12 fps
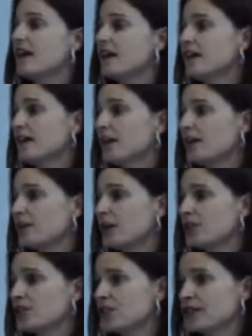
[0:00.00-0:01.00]
uh, in
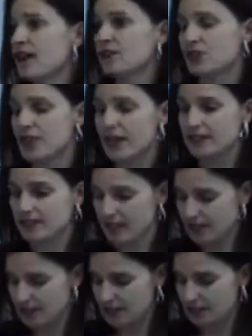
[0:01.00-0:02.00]
which to now
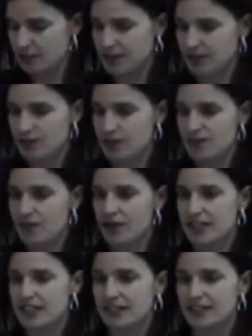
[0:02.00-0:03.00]
translate the research
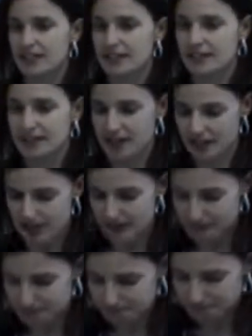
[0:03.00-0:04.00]
findings in this
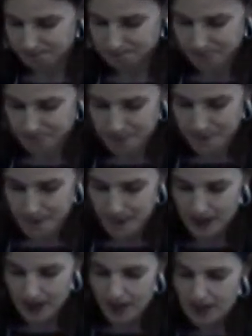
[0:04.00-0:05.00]
area.
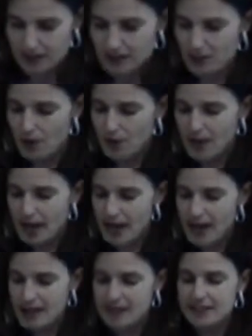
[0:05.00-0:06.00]
Now, when we
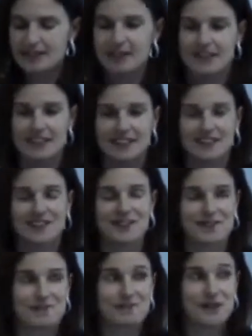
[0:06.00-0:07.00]
had these
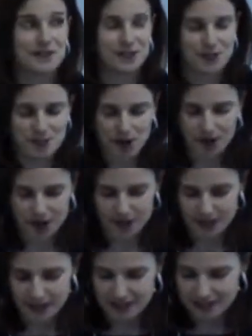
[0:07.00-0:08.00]
research
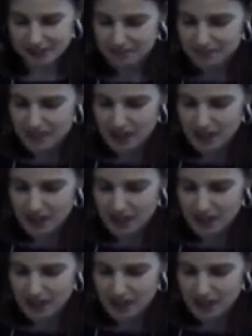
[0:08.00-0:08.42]
priorities,